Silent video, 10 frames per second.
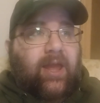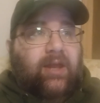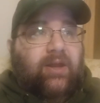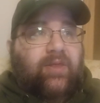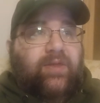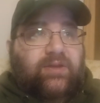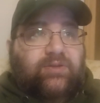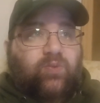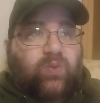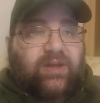And uh,
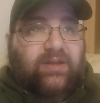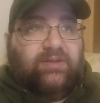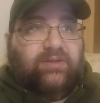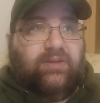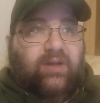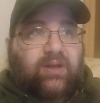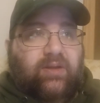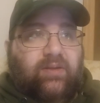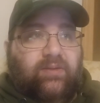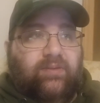this week's
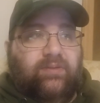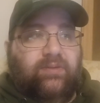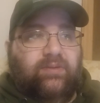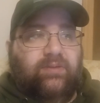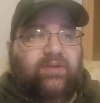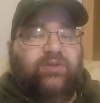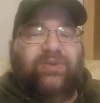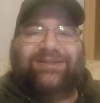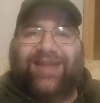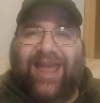uh, this
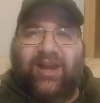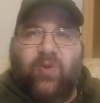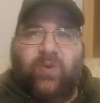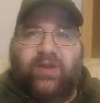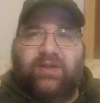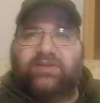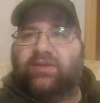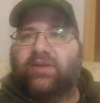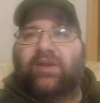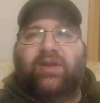week's category is
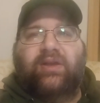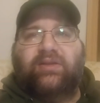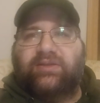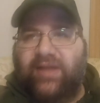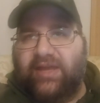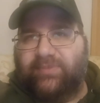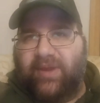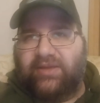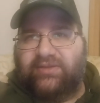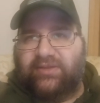
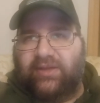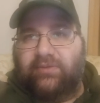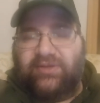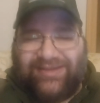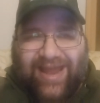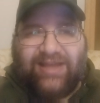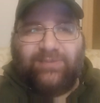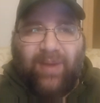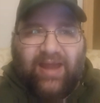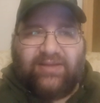slashback sl
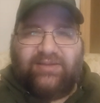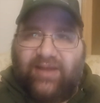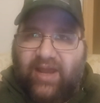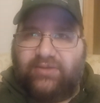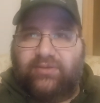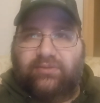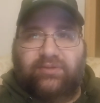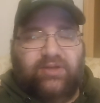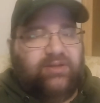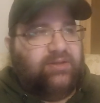slashback slashers.
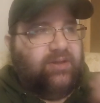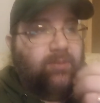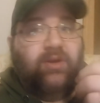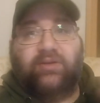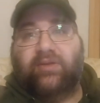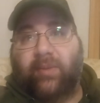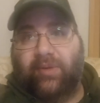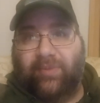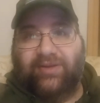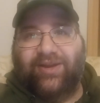Jesus, I'm gonna, I'm
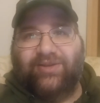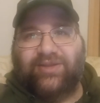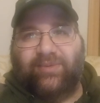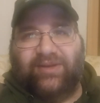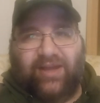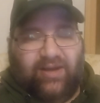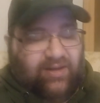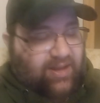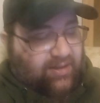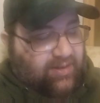gonna my tongue's gonna be tired
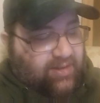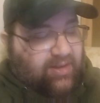a lot